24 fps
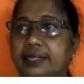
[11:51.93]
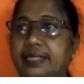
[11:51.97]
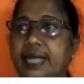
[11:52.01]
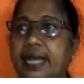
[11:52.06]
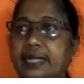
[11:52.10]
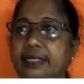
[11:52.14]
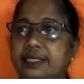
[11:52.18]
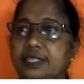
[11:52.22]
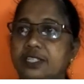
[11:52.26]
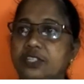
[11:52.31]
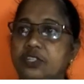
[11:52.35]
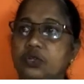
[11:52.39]

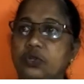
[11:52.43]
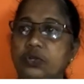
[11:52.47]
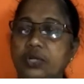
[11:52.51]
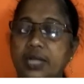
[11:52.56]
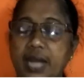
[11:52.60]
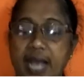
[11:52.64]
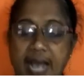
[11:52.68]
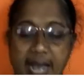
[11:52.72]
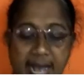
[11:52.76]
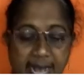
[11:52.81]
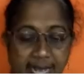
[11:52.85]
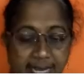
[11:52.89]
That is
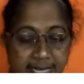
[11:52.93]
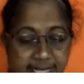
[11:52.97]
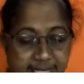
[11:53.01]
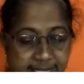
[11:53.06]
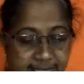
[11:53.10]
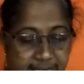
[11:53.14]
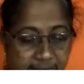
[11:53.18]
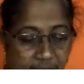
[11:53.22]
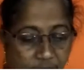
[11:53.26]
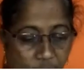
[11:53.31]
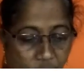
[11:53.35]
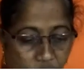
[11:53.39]
known
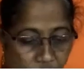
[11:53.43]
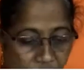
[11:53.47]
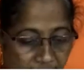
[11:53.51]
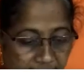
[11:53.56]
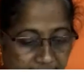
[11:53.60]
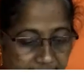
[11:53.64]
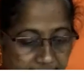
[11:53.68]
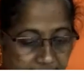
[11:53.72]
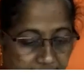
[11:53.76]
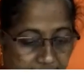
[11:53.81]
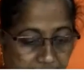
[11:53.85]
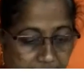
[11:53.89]
as
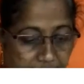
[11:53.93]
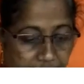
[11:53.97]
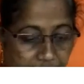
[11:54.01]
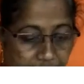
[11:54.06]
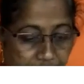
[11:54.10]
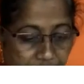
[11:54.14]
weather.